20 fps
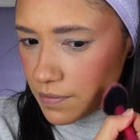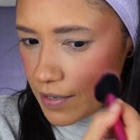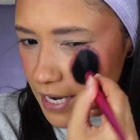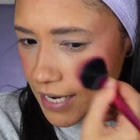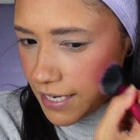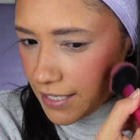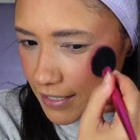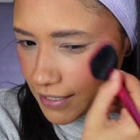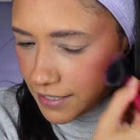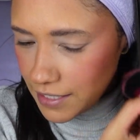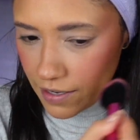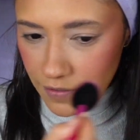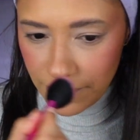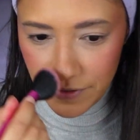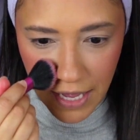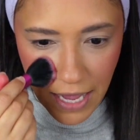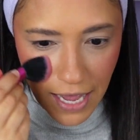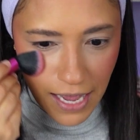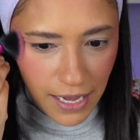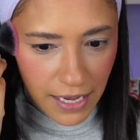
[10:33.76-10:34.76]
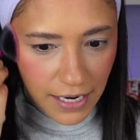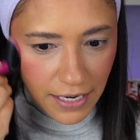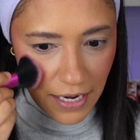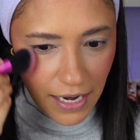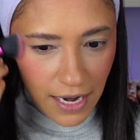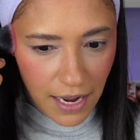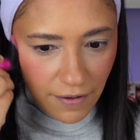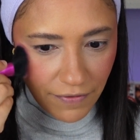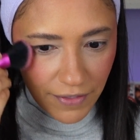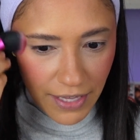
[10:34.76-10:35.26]
Really love that. I
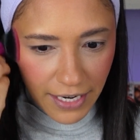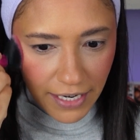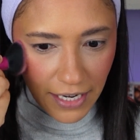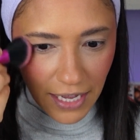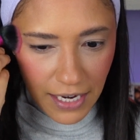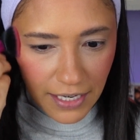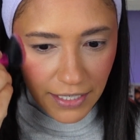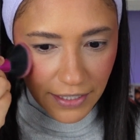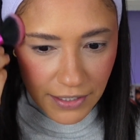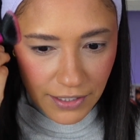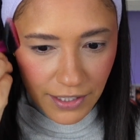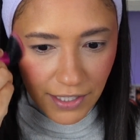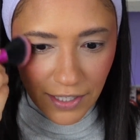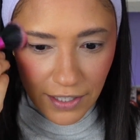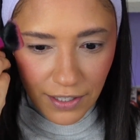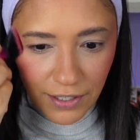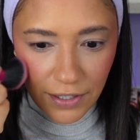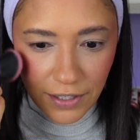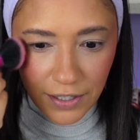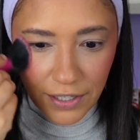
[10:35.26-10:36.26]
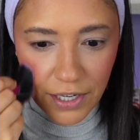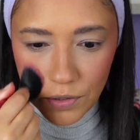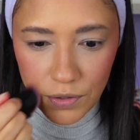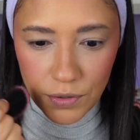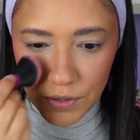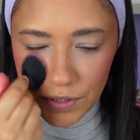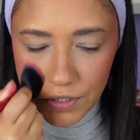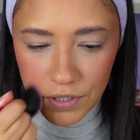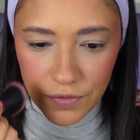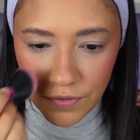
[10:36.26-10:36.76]
love that color. It's gonna look
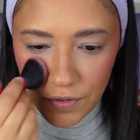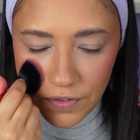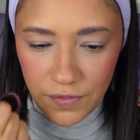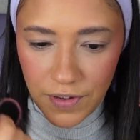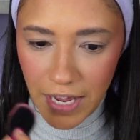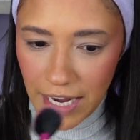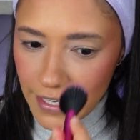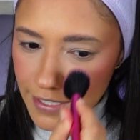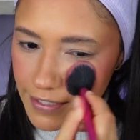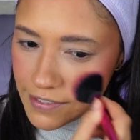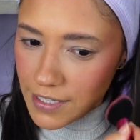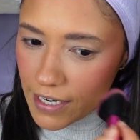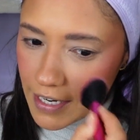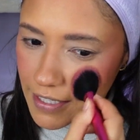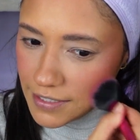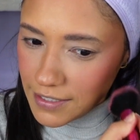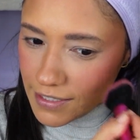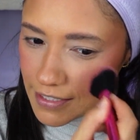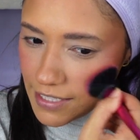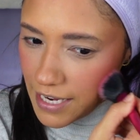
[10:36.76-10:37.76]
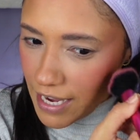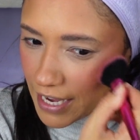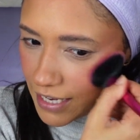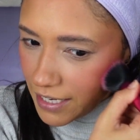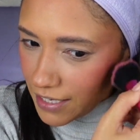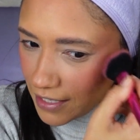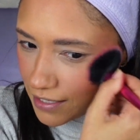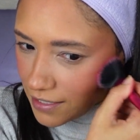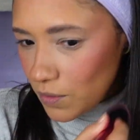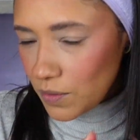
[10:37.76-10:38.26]
gorgeous for Valentine's
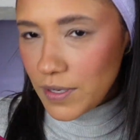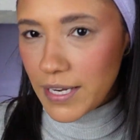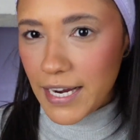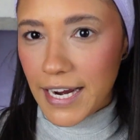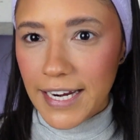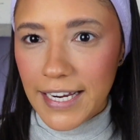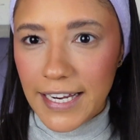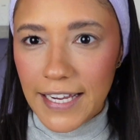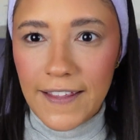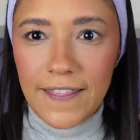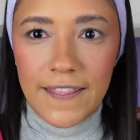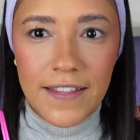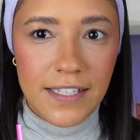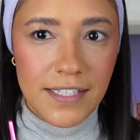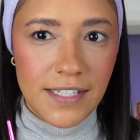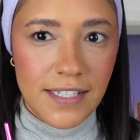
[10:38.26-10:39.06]
Day or like in the